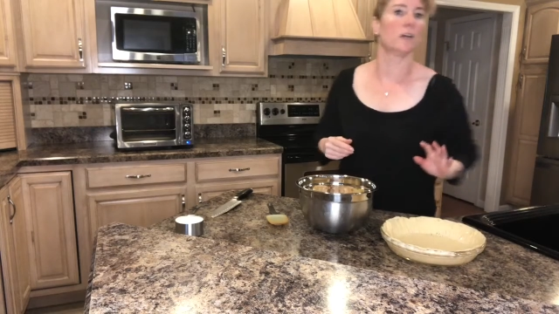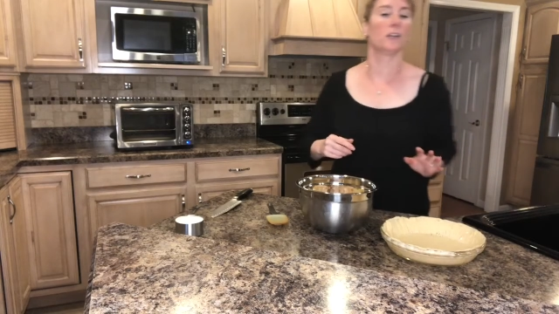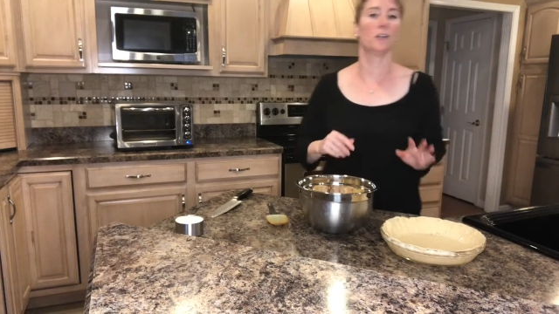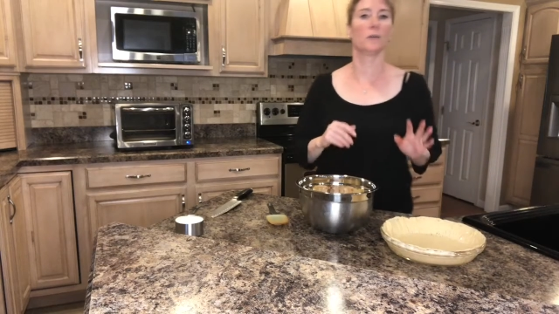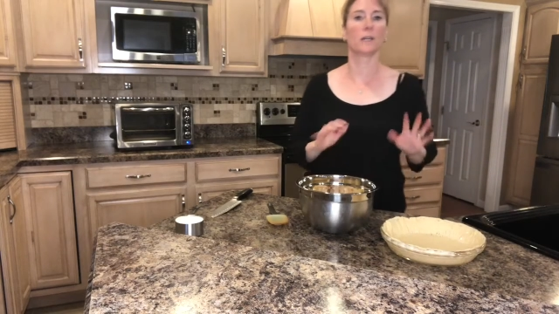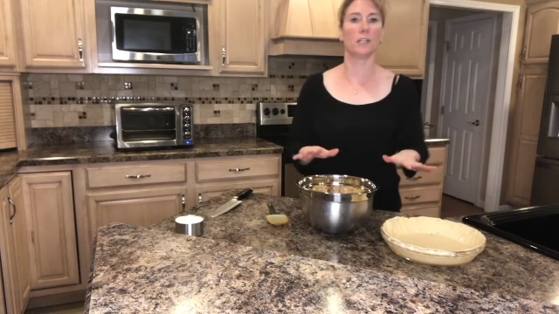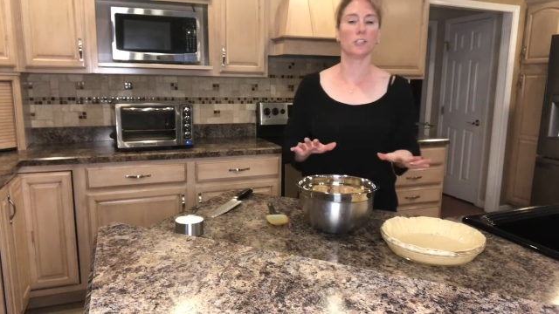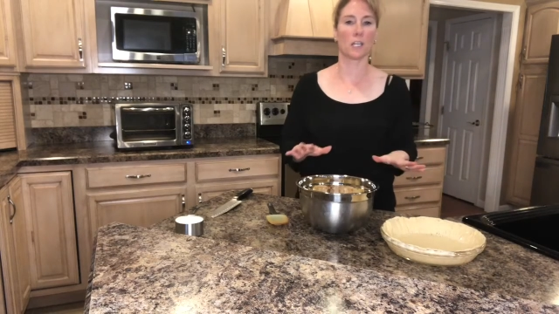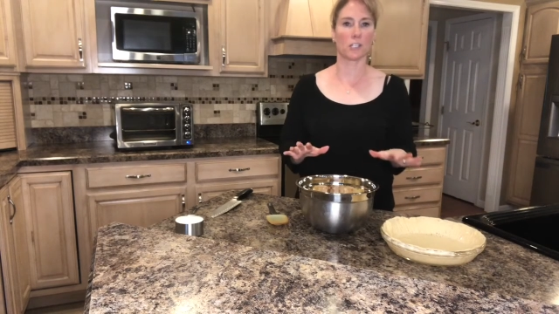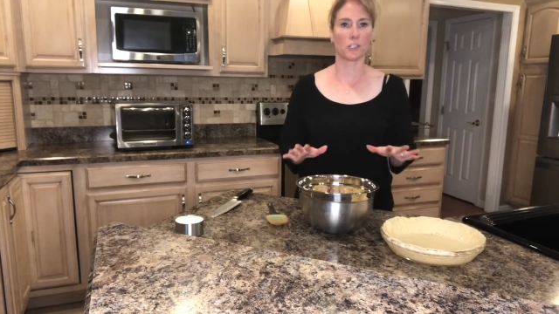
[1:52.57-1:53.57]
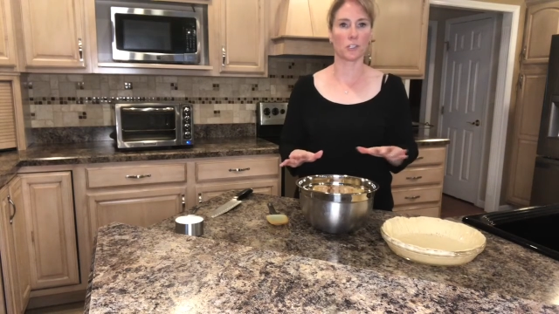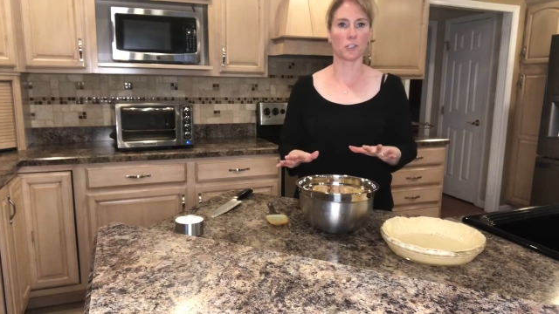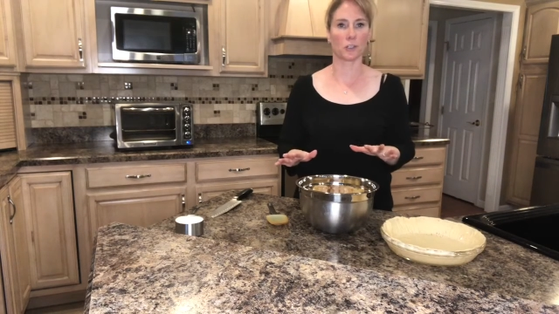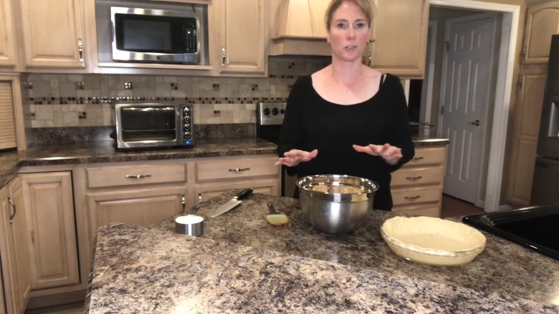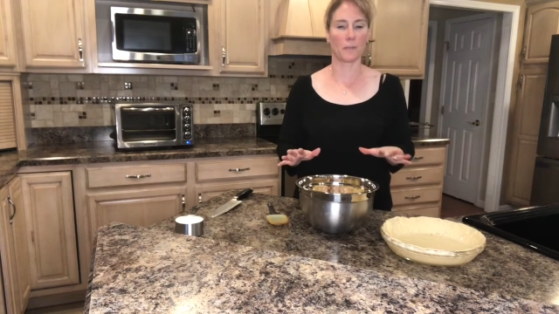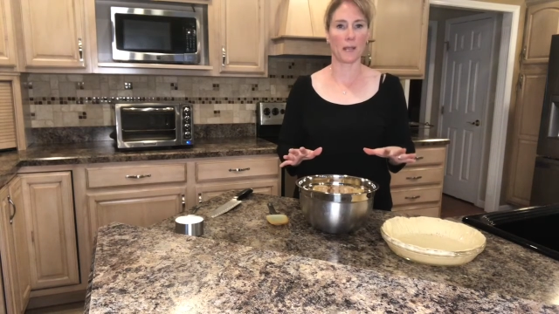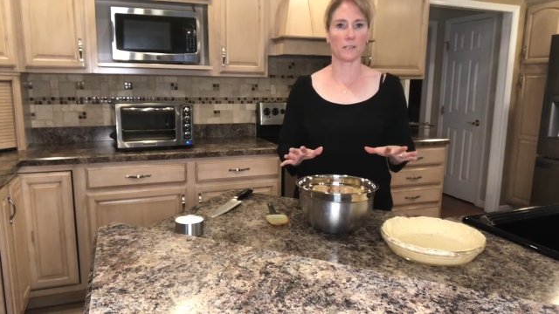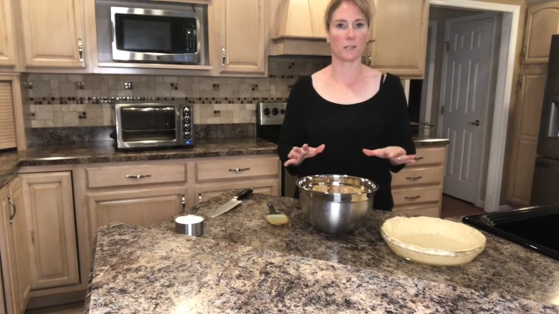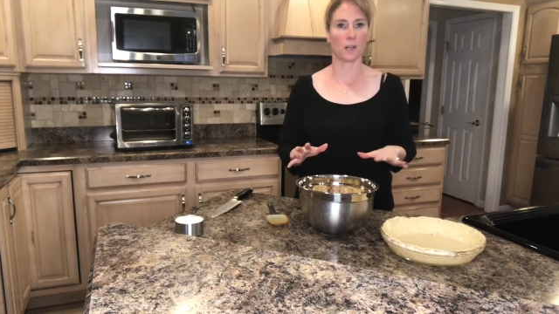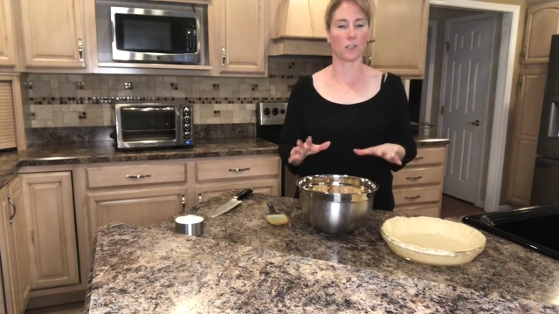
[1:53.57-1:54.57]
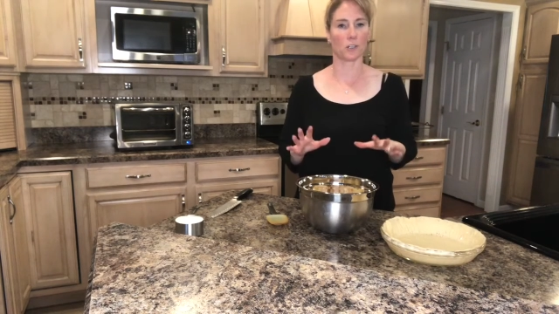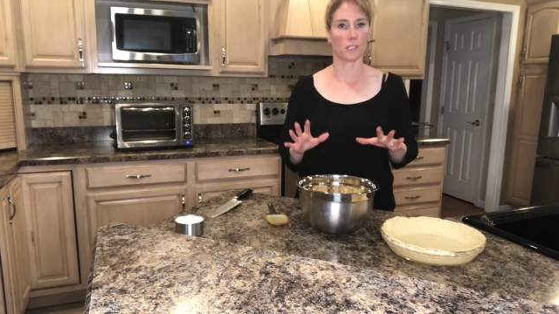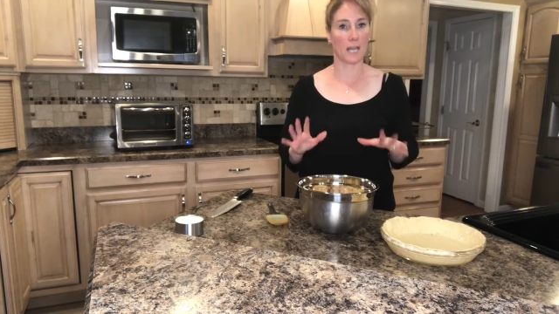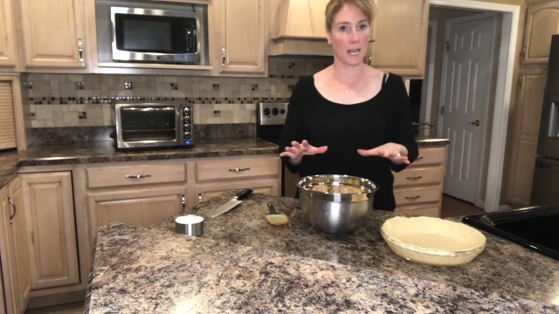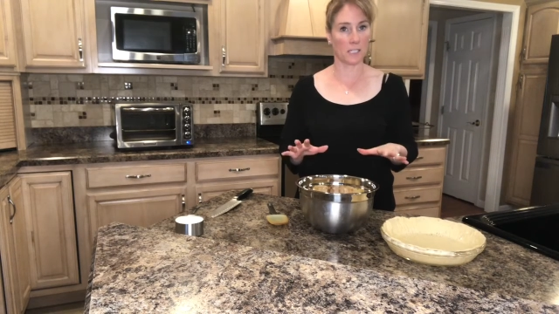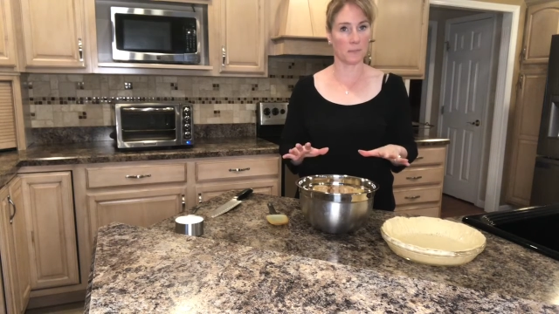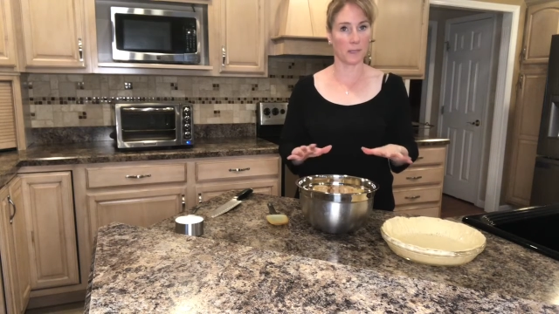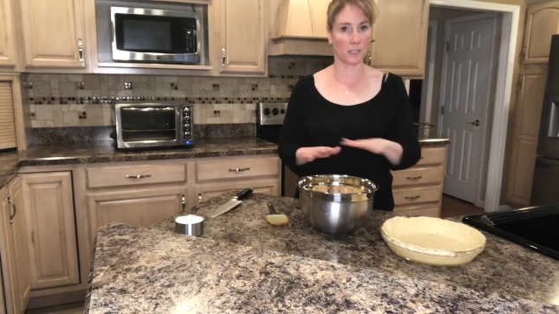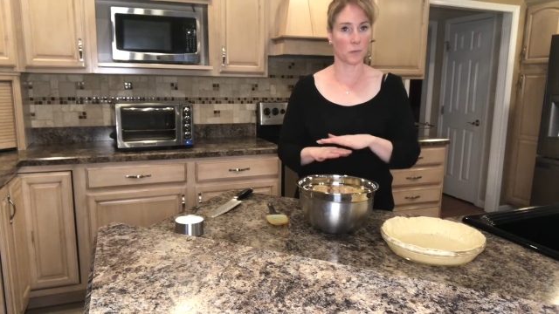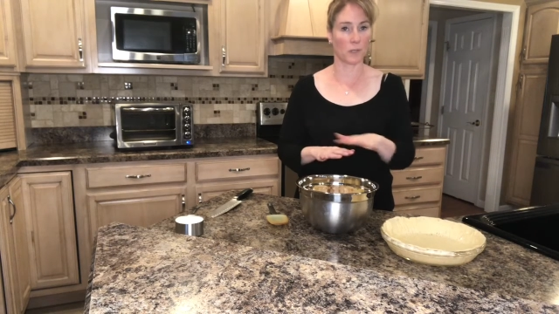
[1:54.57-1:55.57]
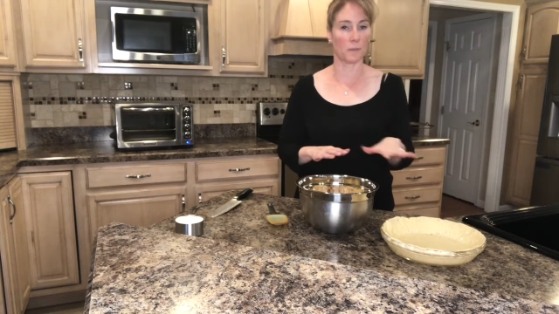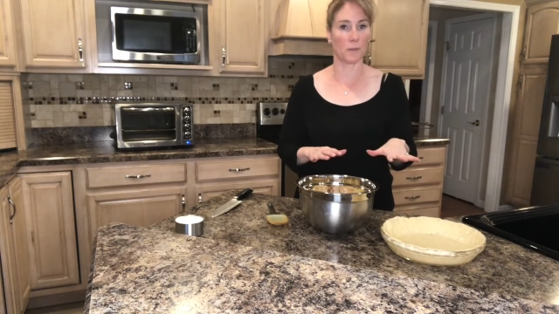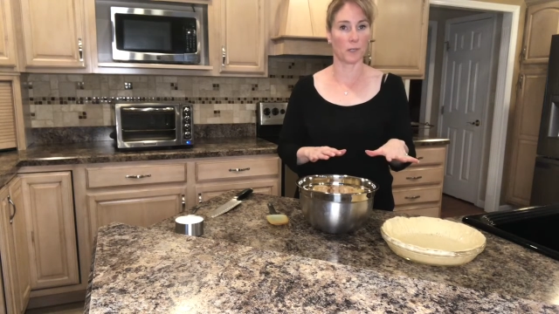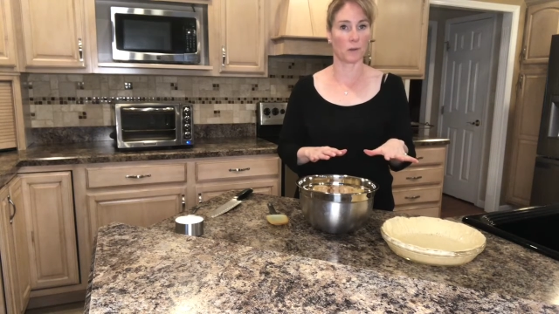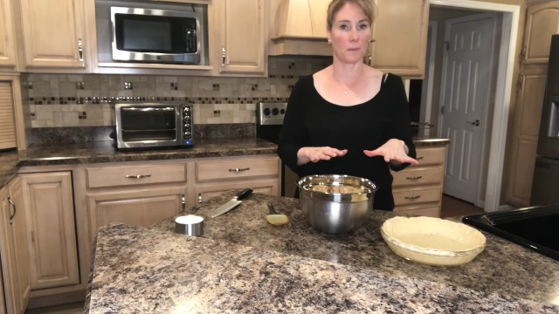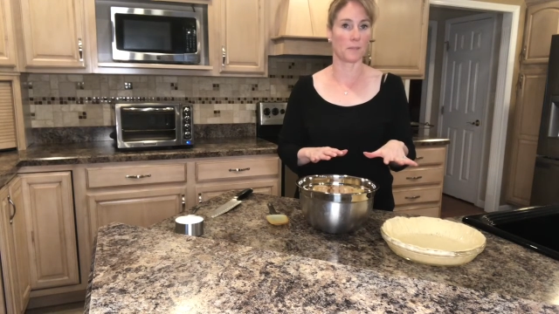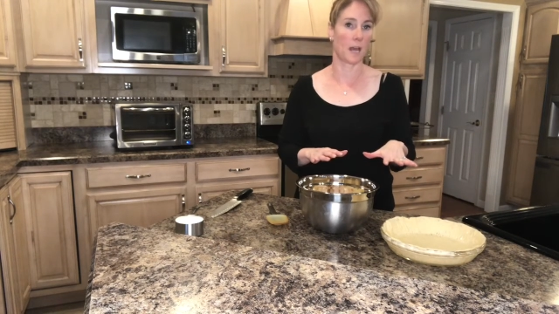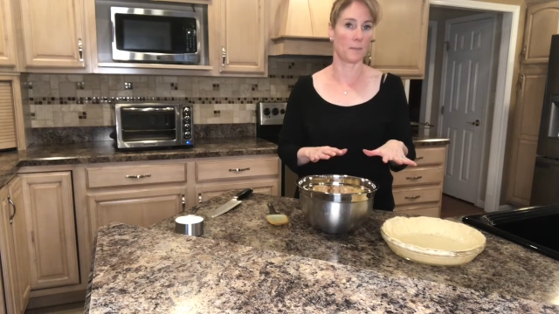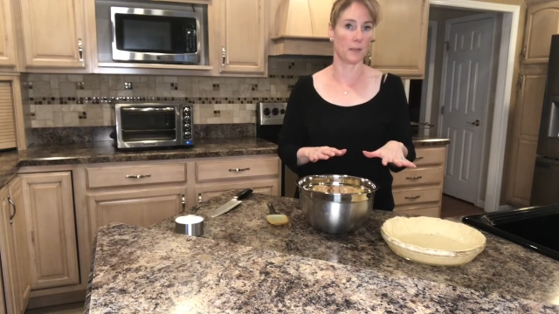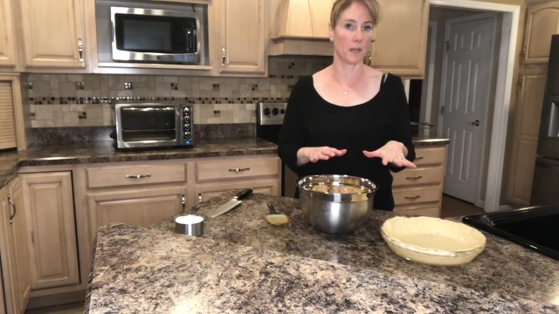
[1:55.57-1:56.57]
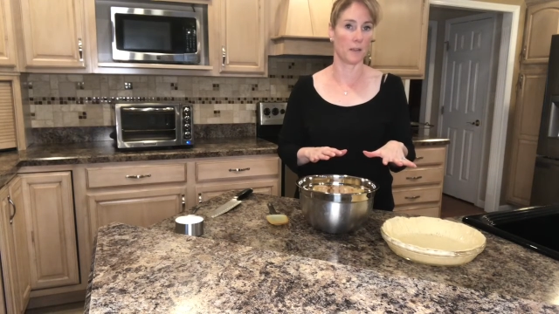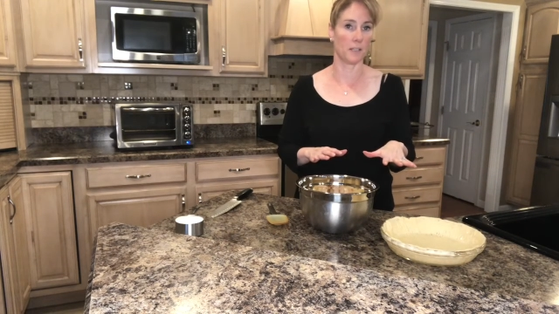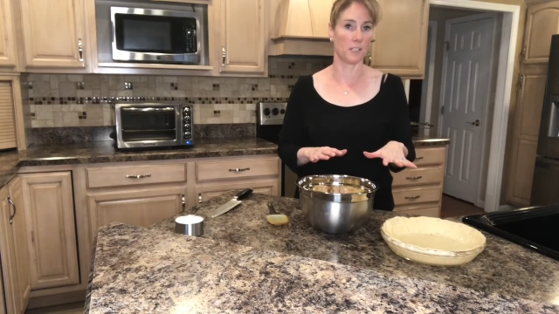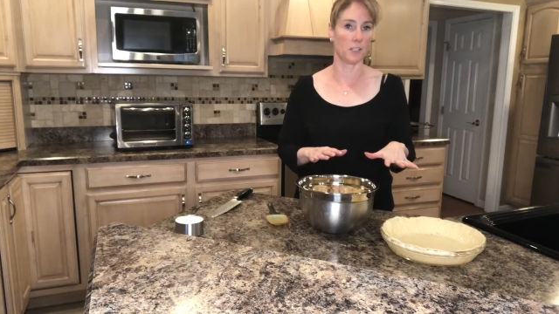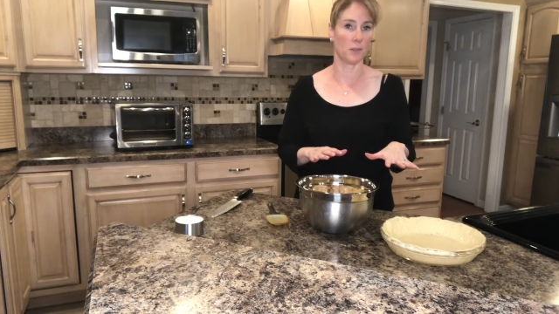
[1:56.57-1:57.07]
you can adjust your sugar based on your taste because we're going to put a crumb topping on this.